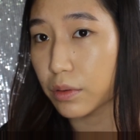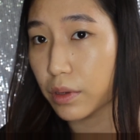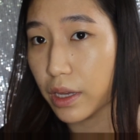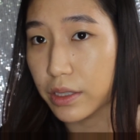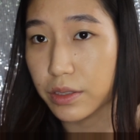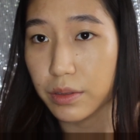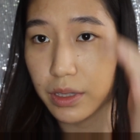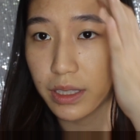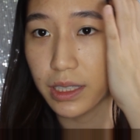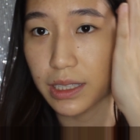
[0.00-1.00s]
Okay, so
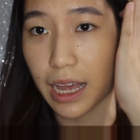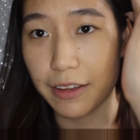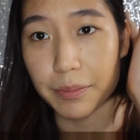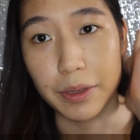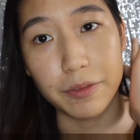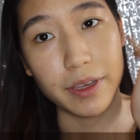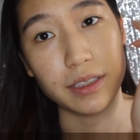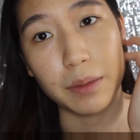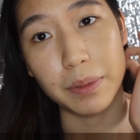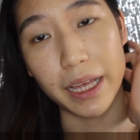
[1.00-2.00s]
this is half my
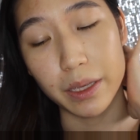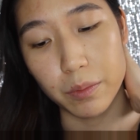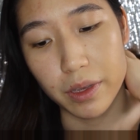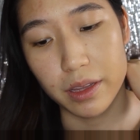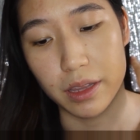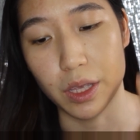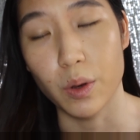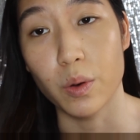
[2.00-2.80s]
face applied with the